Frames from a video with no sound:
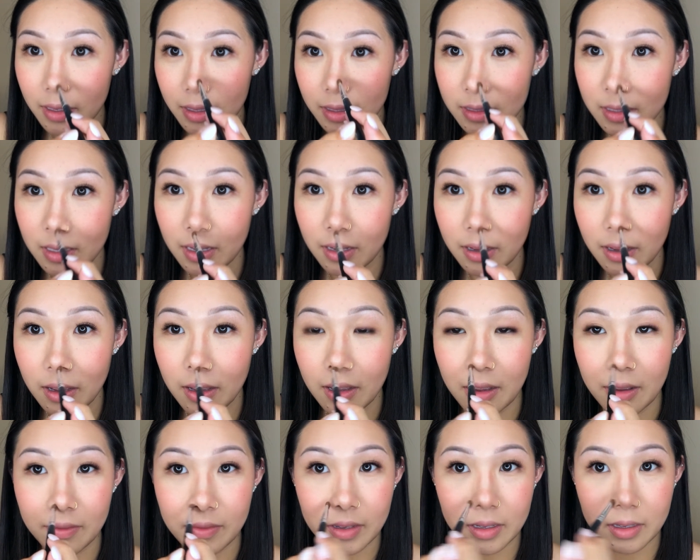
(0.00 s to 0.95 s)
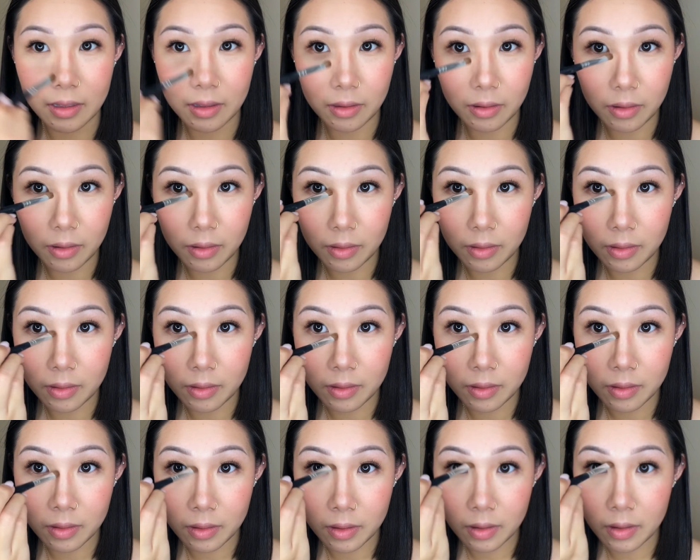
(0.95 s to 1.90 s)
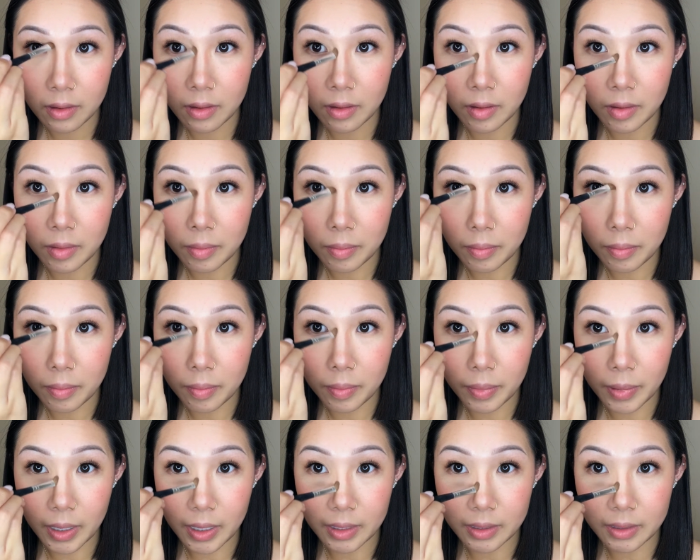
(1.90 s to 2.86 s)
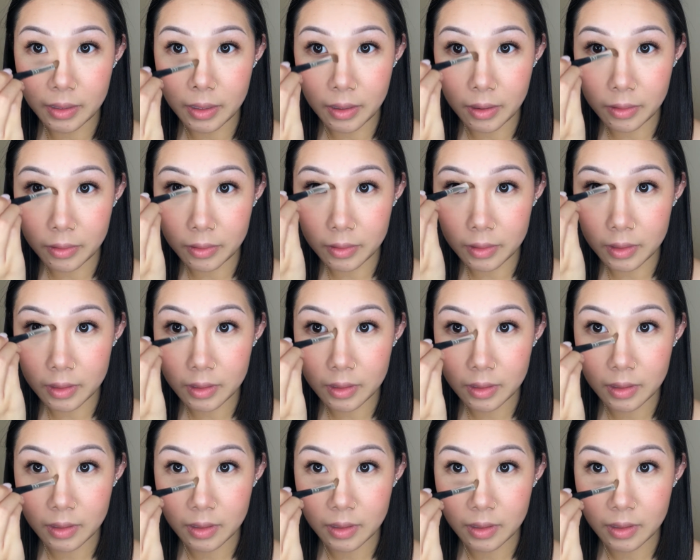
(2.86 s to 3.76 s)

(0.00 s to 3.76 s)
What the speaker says: It looks like I have like a little button nose.